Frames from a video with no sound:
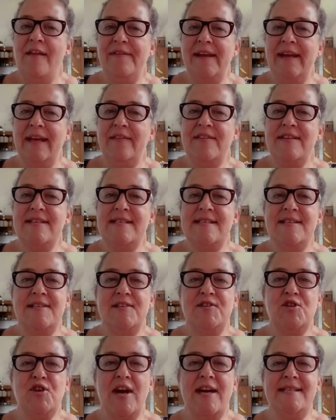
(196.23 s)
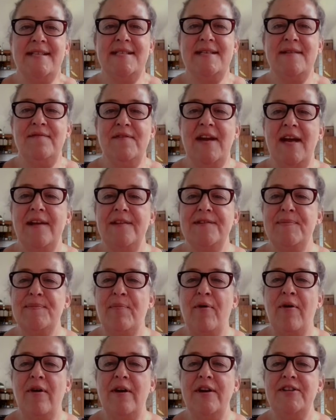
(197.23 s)
think this is a Traces of Nuts
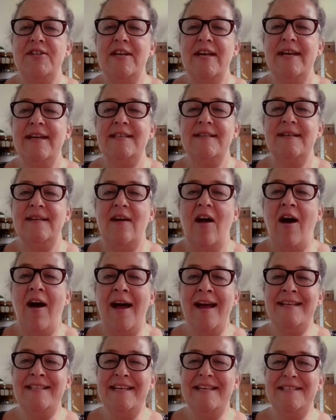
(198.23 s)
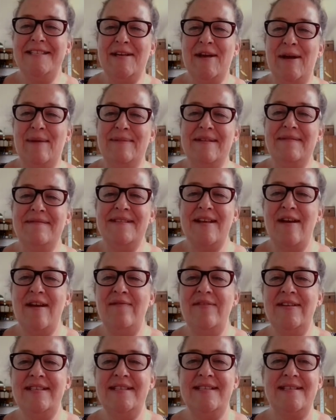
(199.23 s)
project. Hi, dear Terms of
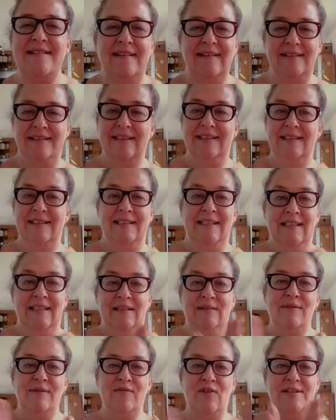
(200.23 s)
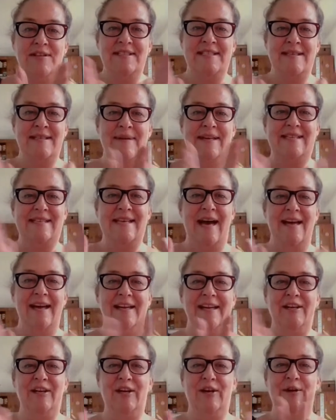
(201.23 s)
Service. We've got some
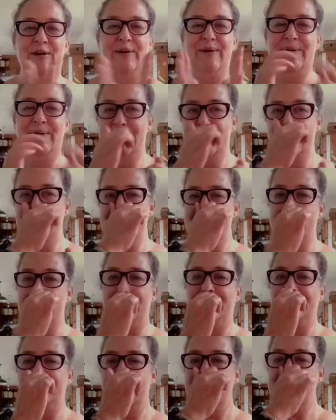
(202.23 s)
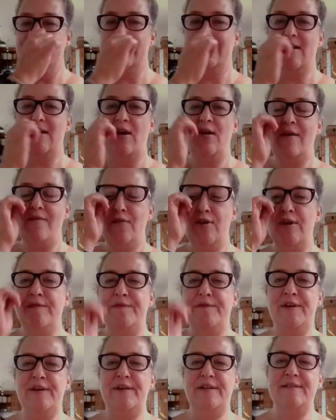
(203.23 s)
exciting news. So I've got a
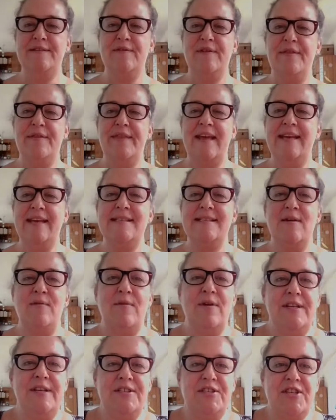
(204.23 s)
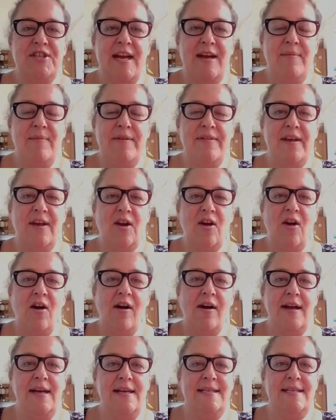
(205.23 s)
few different things I want to share with you
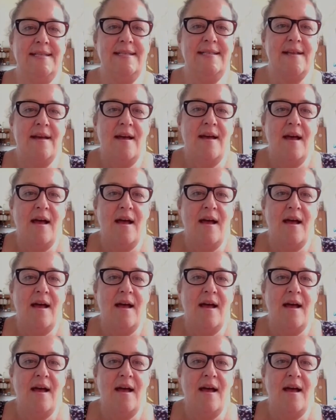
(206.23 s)
guys.